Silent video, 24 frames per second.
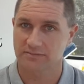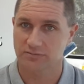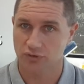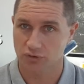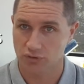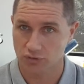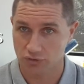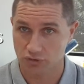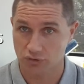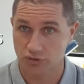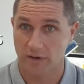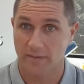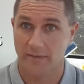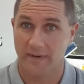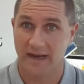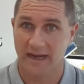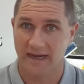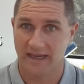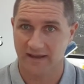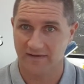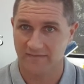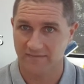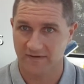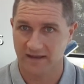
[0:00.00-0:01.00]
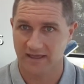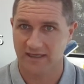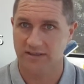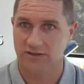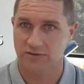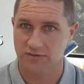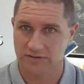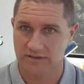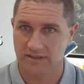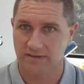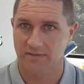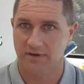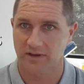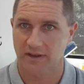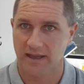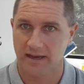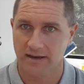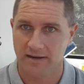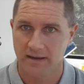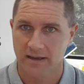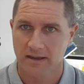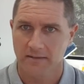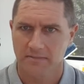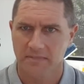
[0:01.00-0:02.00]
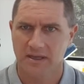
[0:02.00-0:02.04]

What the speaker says: sort of traumatic event or something like that.